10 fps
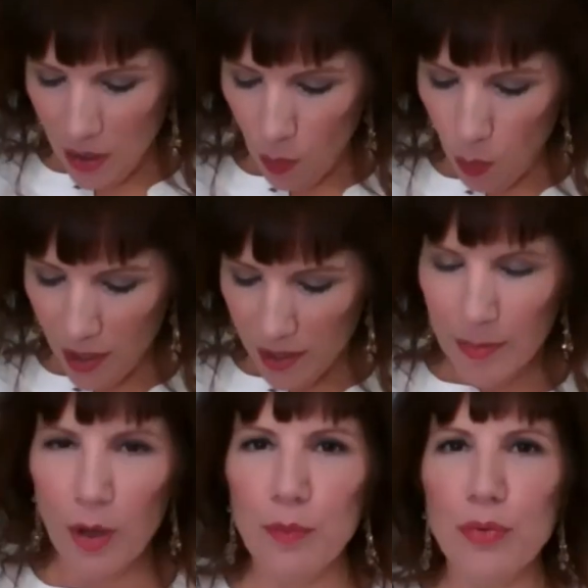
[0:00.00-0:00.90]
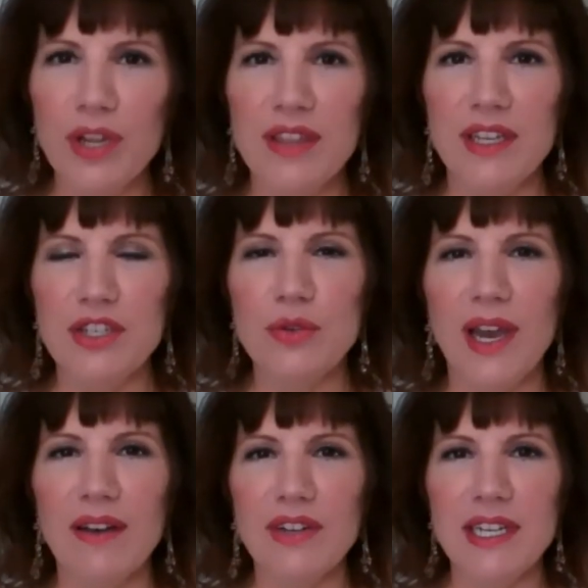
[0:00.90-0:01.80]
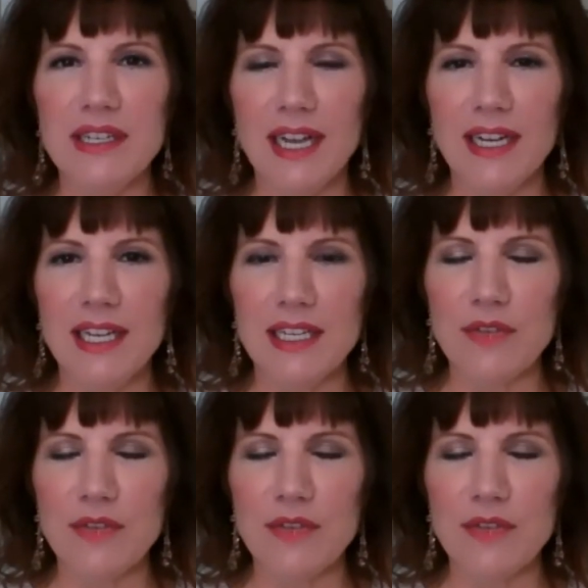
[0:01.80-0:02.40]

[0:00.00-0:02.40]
what about breathing do you have any techniques